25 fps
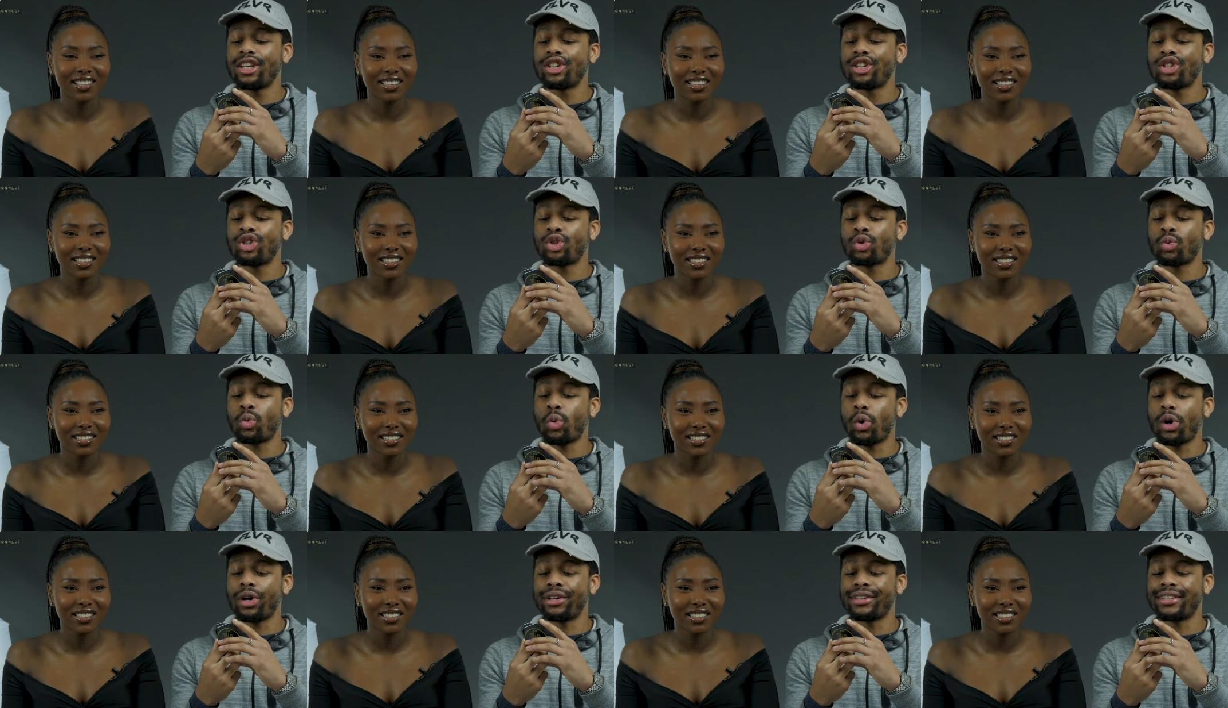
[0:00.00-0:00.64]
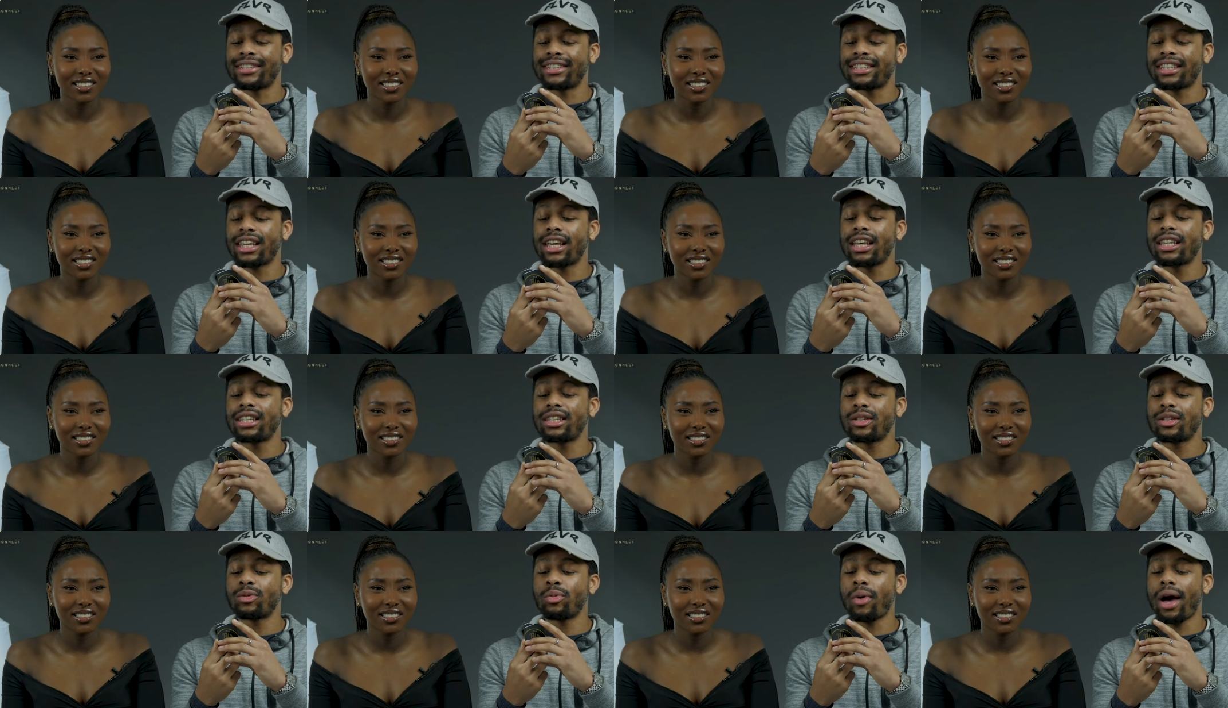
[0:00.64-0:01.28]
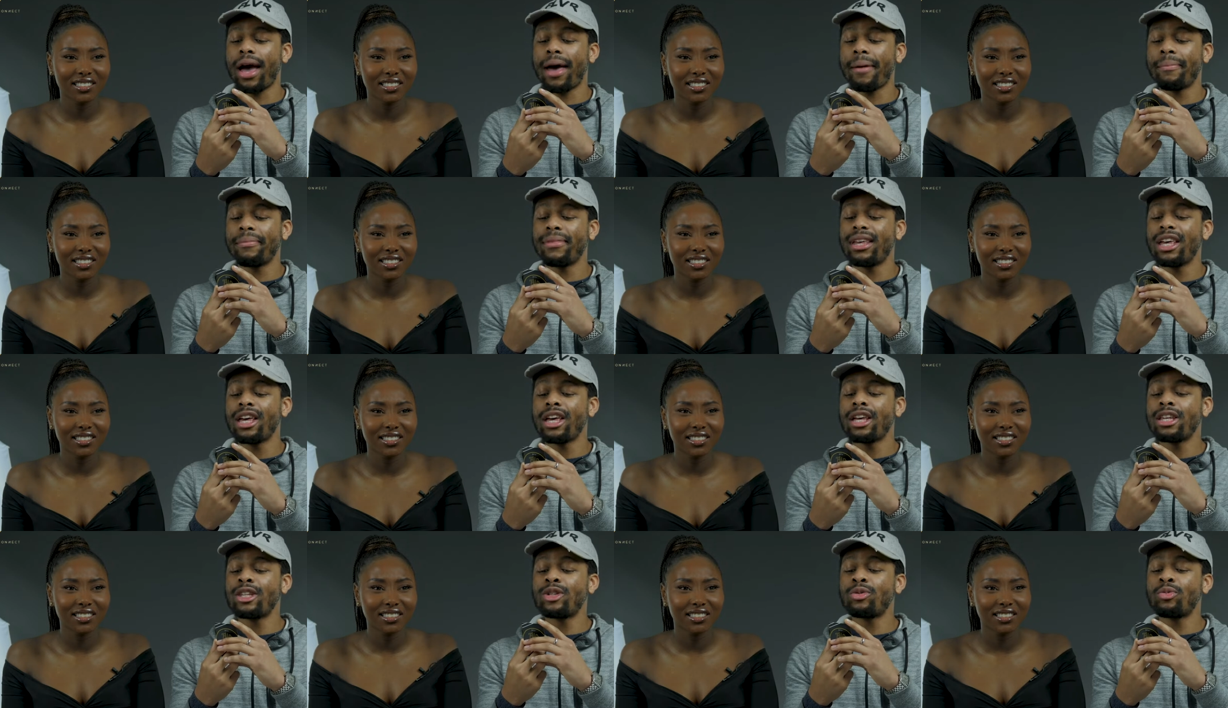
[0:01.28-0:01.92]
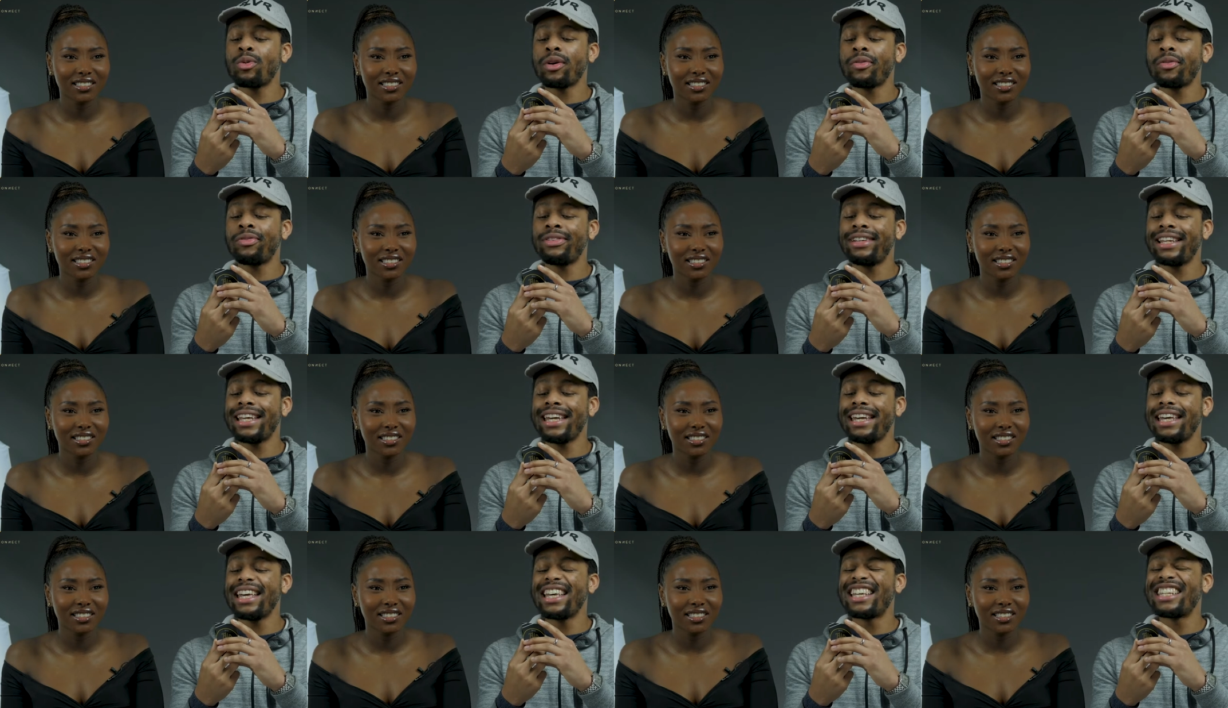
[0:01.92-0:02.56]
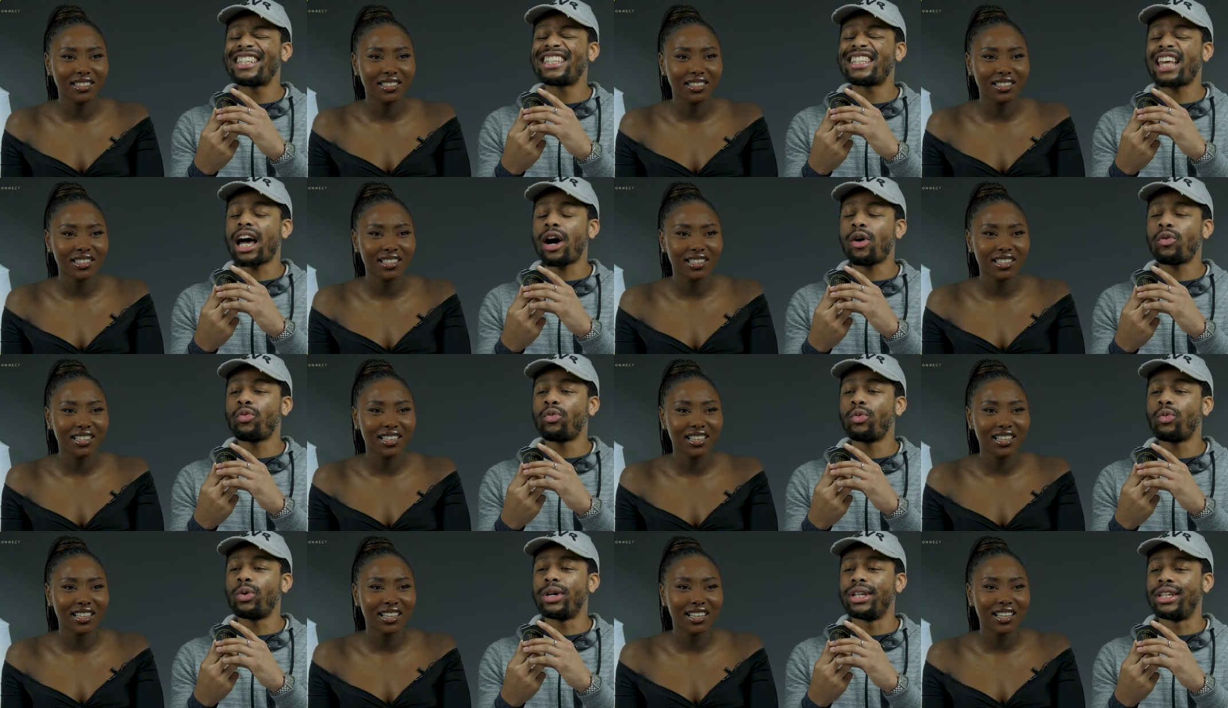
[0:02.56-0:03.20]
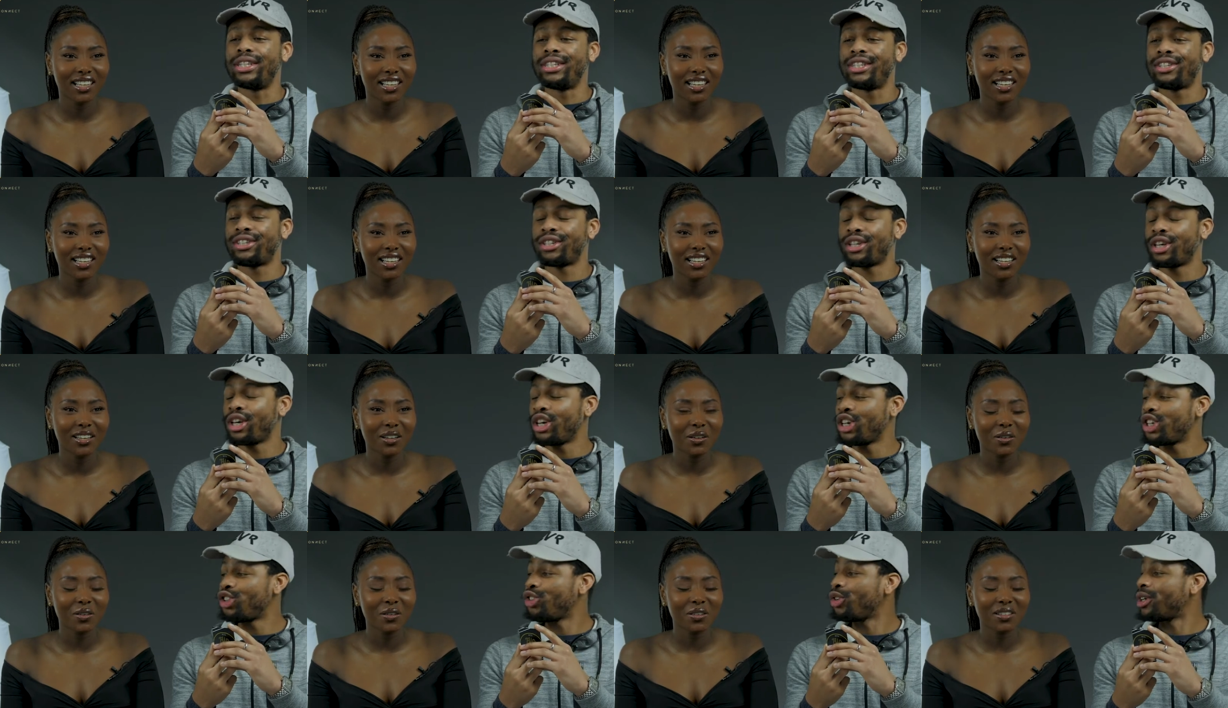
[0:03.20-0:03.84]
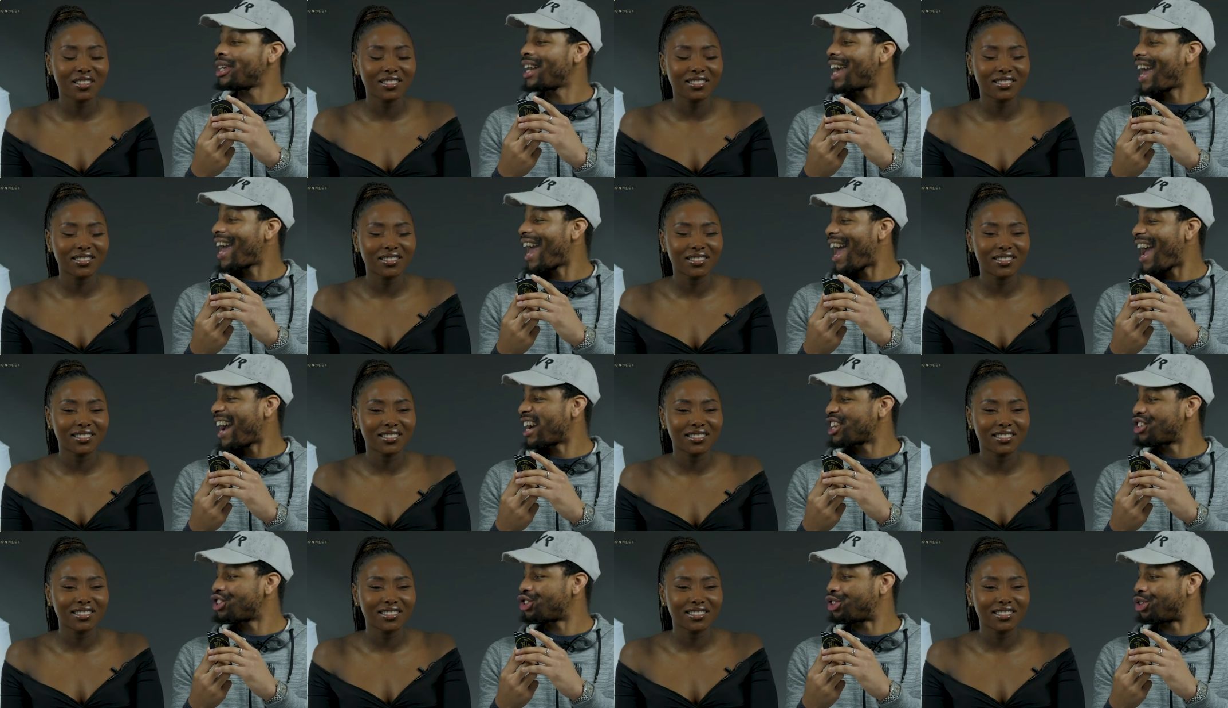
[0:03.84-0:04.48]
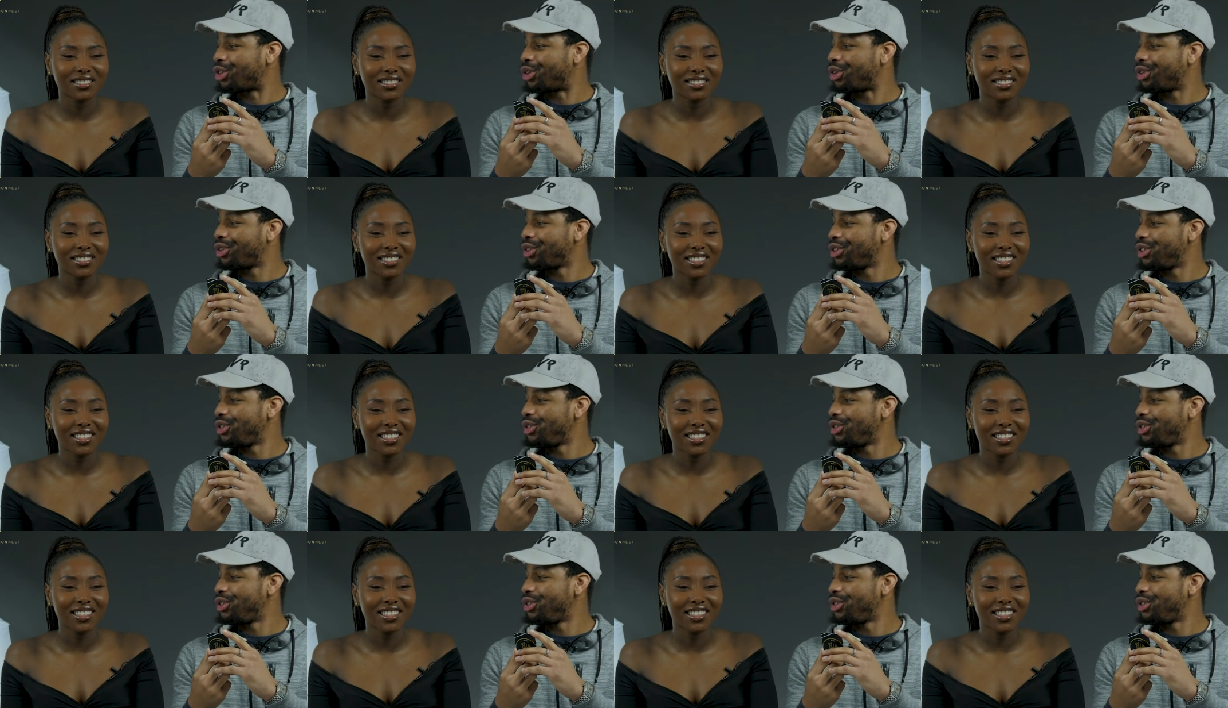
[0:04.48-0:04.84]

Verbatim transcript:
Speaker 1: swans swam swiftly southwards. You're an actor.